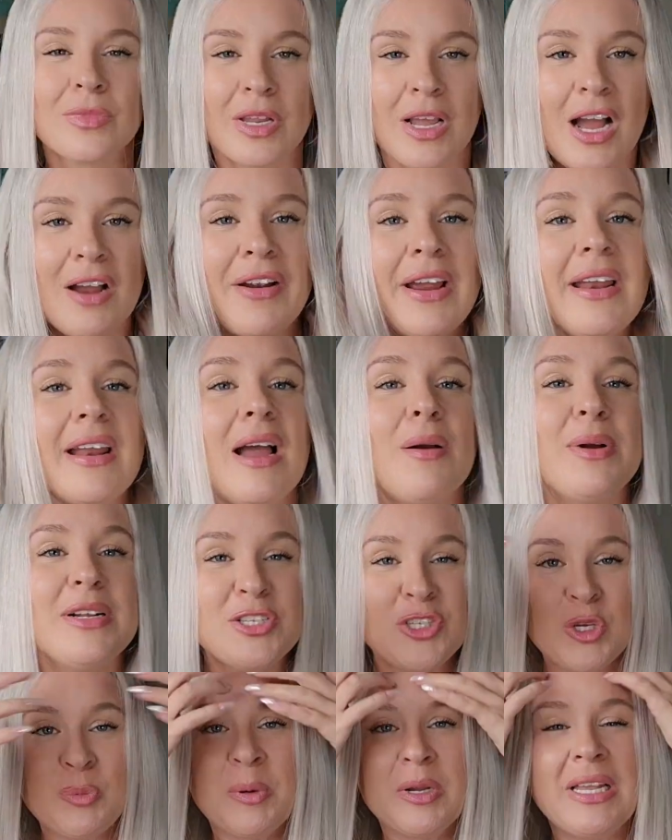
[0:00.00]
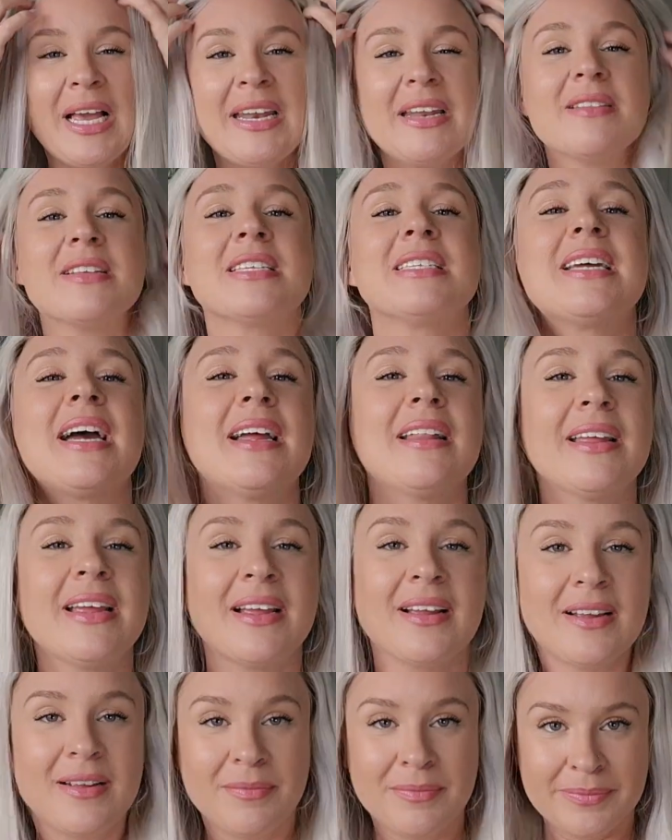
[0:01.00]
All right, I went super light on the
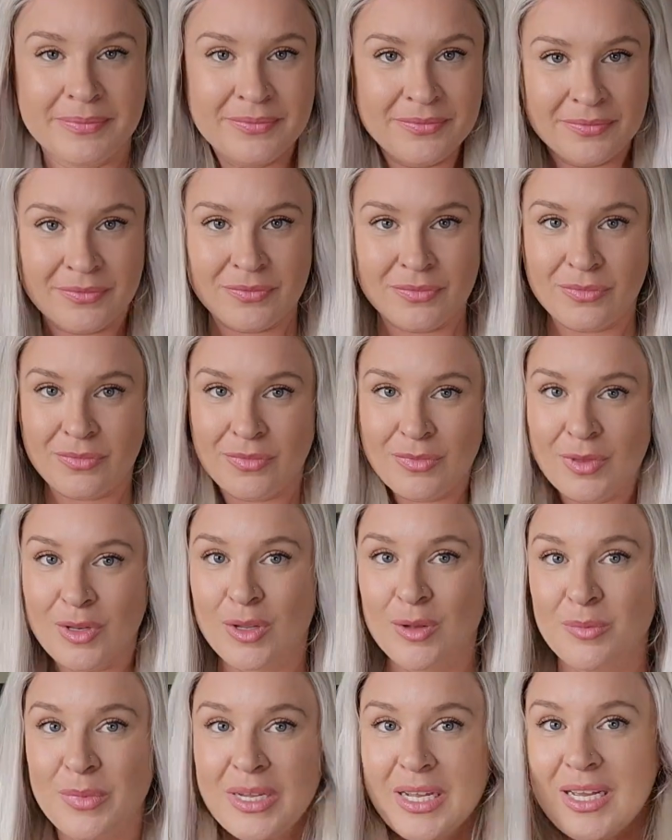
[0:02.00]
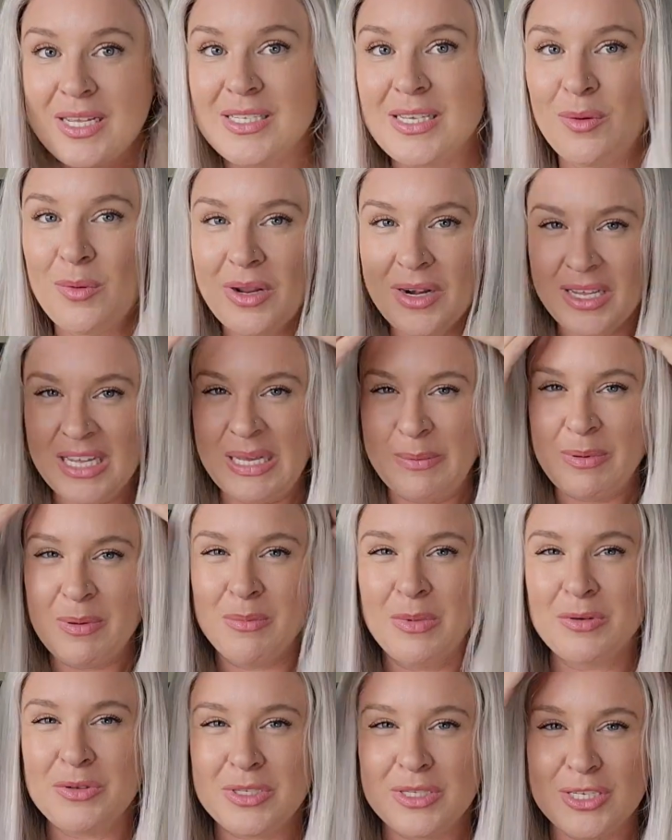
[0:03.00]
styling because I want to keep it
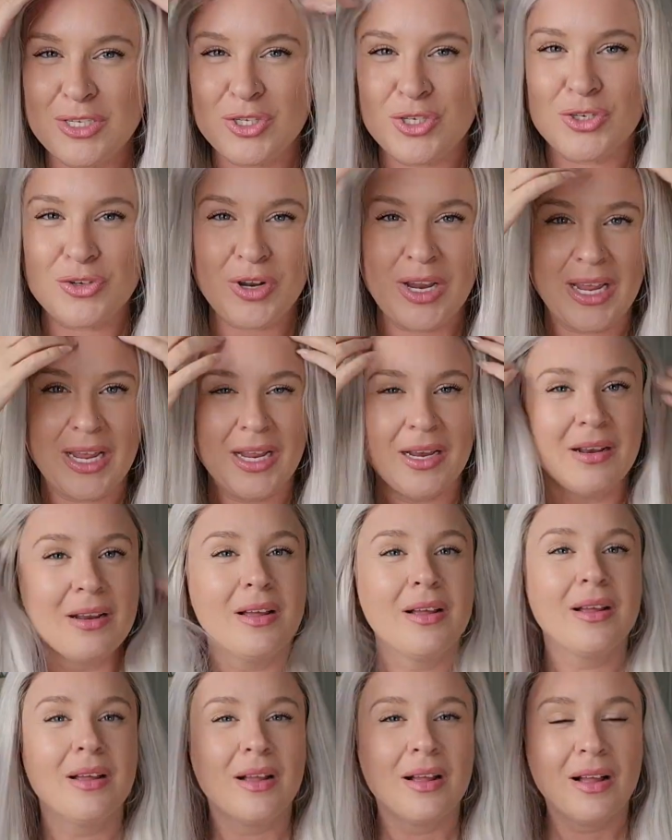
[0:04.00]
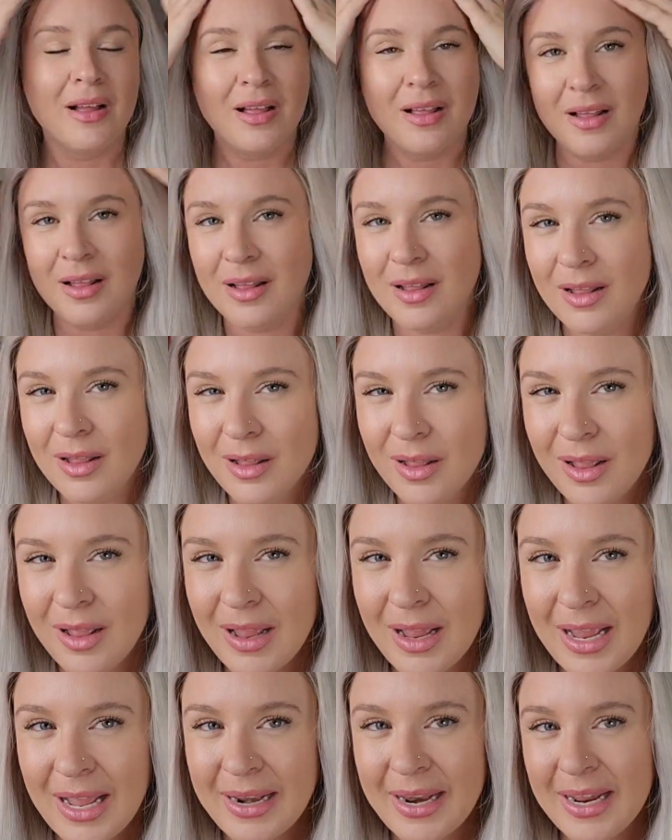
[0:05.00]
mostly straight.
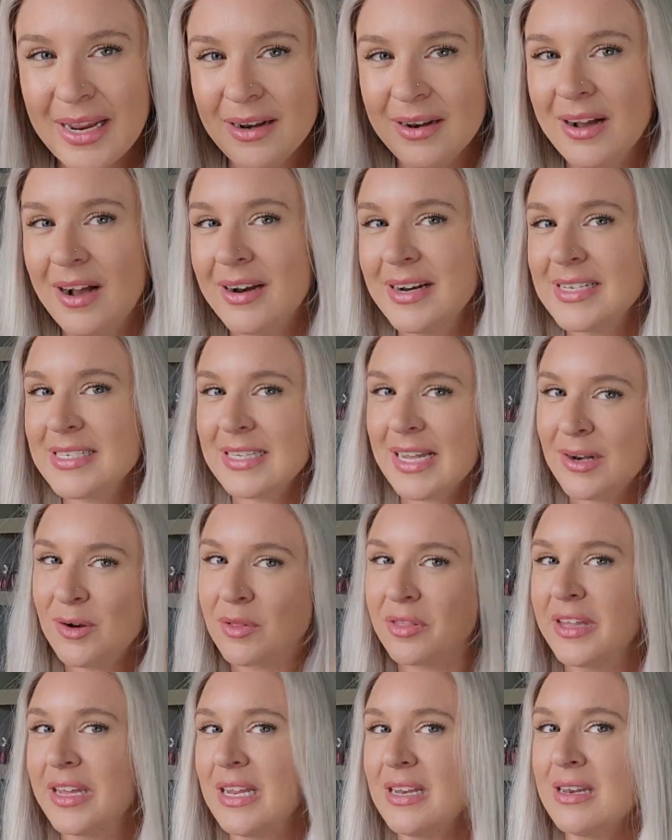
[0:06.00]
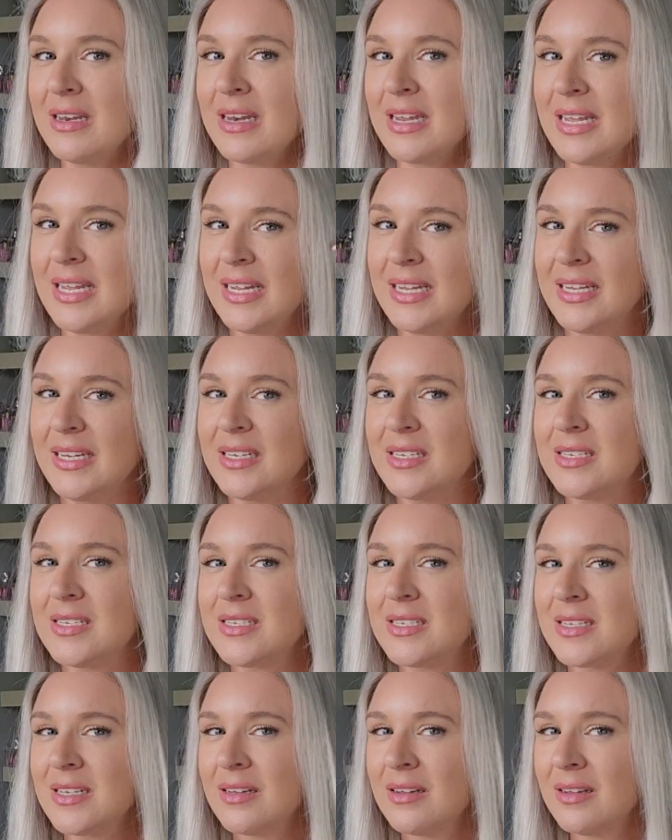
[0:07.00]
And honestly, I don't think it
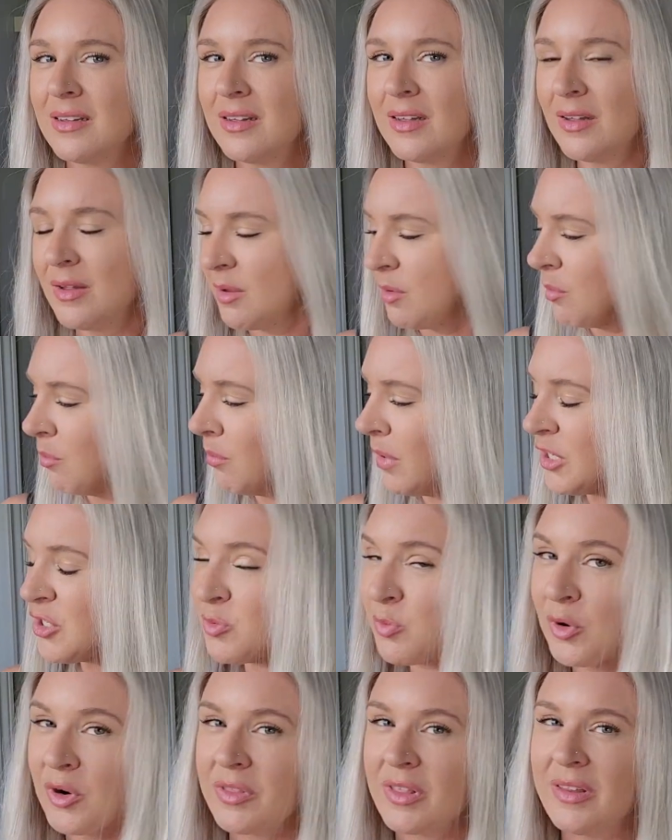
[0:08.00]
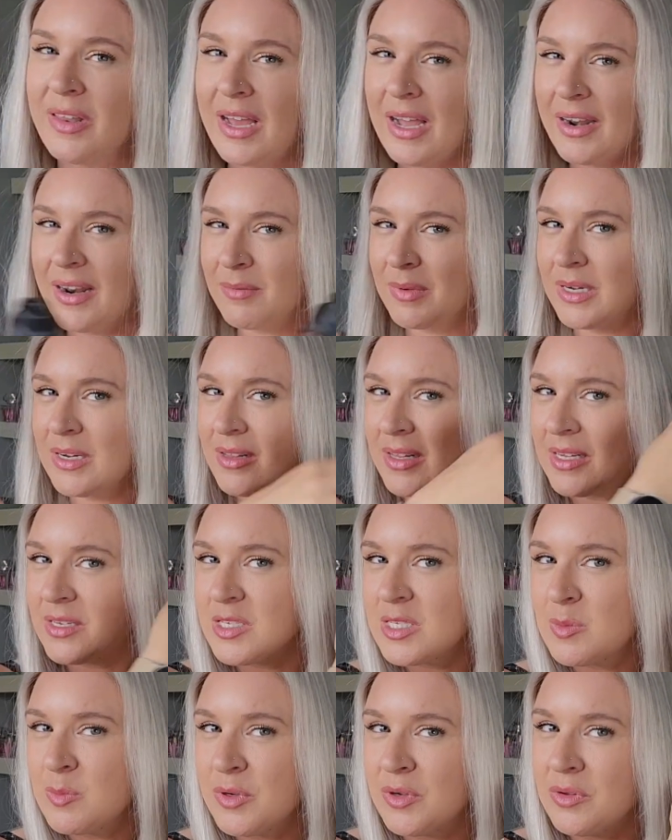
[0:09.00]
needs much more than that. I'm gonna like
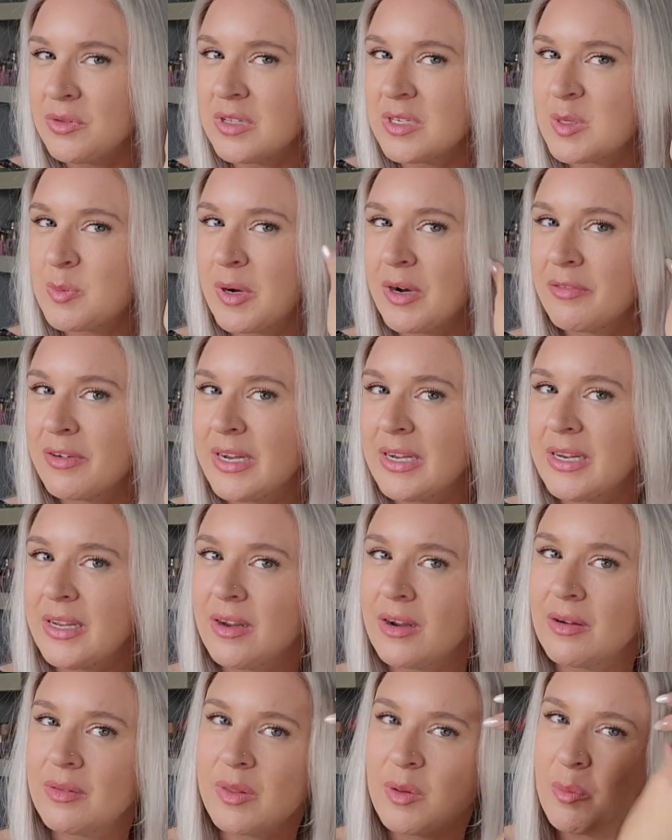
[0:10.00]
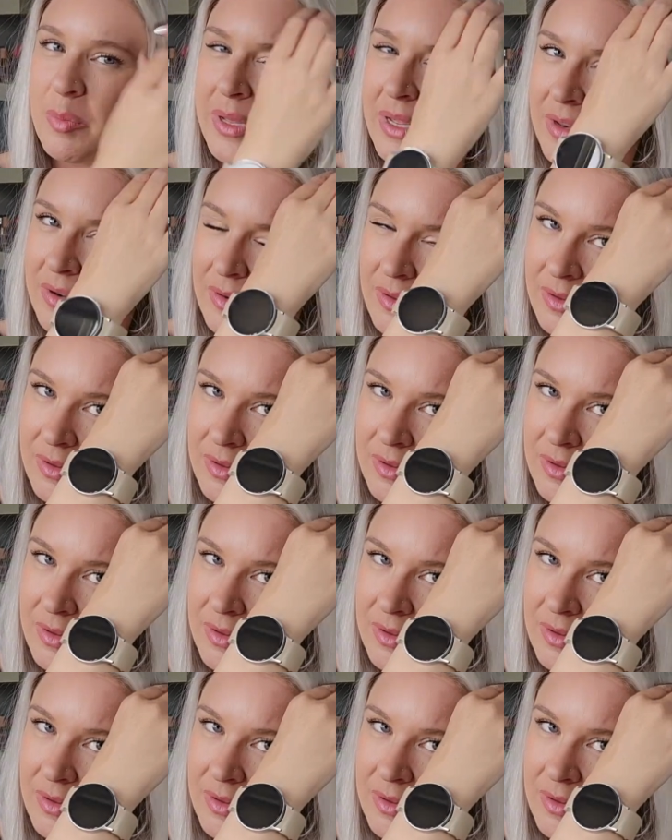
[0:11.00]
smooth this part right here a little bit.